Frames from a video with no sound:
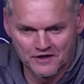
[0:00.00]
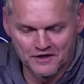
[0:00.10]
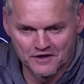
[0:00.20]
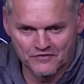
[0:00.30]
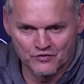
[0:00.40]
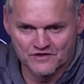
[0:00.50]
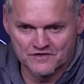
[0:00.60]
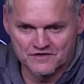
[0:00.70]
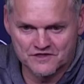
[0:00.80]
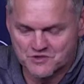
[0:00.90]
Uh, I thought
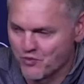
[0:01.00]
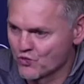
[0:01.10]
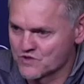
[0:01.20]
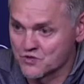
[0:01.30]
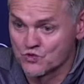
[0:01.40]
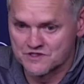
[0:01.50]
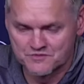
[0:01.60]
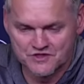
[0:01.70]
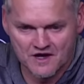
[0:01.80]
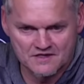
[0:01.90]
the the support was
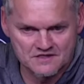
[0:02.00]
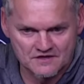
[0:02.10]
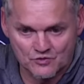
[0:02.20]
awesome tonight.